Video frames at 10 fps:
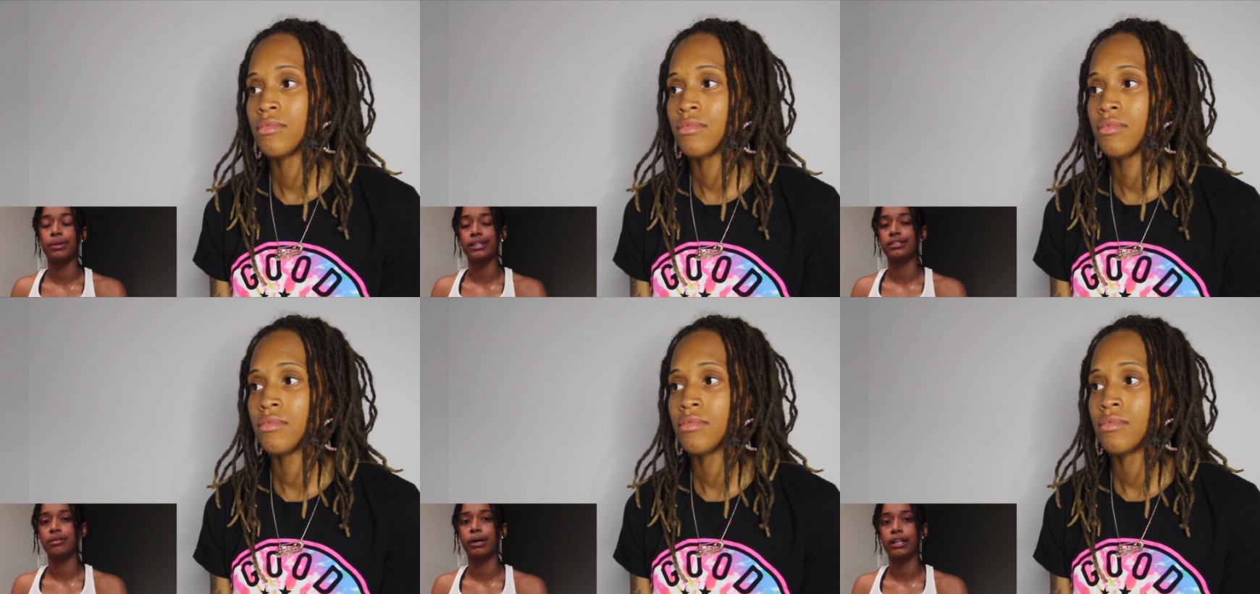Speaker 1: like
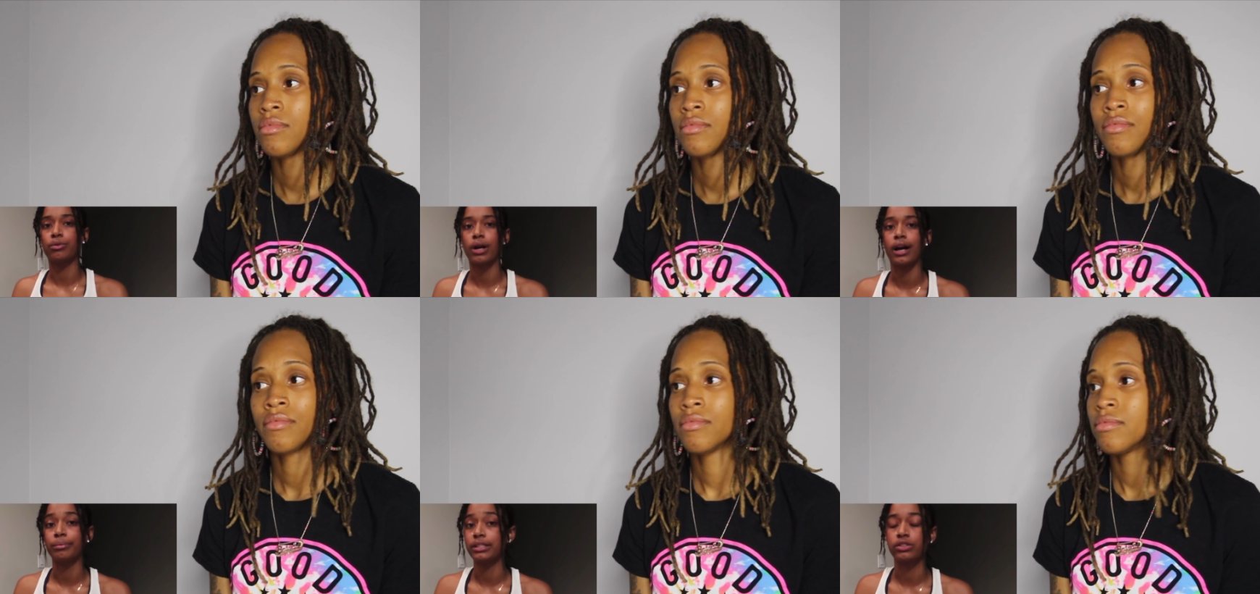somebody
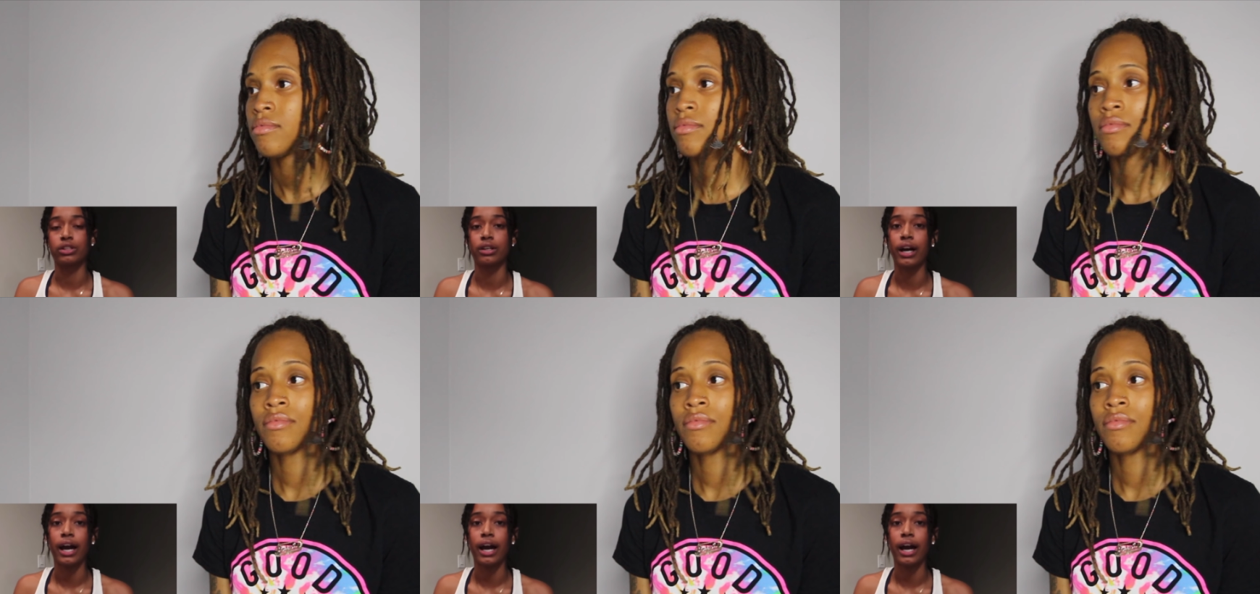robbed this girl's